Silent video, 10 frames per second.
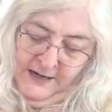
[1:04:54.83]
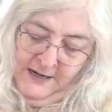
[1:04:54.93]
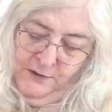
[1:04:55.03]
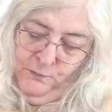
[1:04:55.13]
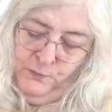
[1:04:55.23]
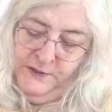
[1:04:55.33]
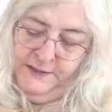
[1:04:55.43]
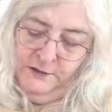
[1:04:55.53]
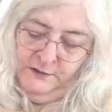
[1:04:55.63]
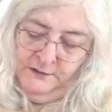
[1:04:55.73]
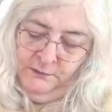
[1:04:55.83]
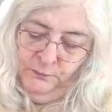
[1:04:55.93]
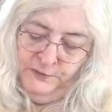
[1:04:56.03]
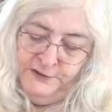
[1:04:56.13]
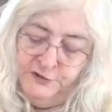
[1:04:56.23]
it will
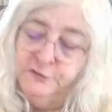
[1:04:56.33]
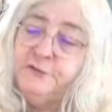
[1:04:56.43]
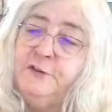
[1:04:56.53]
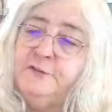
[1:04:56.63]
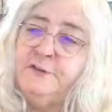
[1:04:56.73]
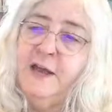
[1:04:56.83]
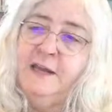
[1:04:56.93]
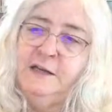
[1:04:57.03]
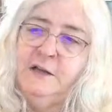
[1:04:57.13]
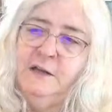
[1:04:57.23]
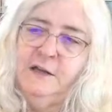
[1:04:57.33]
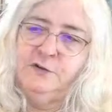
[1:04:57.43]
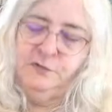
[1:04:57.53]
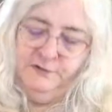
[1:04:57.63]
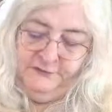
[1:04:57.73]
reduce the static
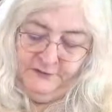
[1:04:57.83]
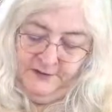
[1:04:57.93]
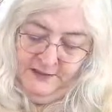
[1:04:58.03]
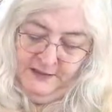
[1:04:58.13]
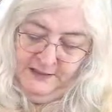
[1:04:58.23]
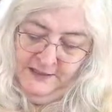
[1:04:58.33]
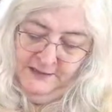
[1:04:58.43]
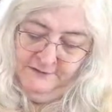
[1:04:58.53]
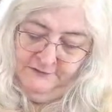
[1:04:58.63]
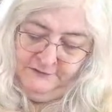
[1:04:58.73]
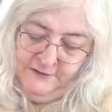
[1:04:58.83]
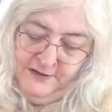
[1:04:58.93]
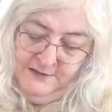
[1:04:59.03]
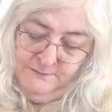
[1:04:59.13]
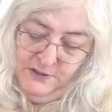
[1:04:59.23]
electricity
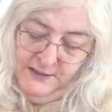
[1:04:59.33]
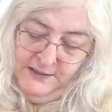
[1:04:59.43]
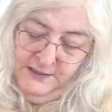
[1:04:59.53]
inside my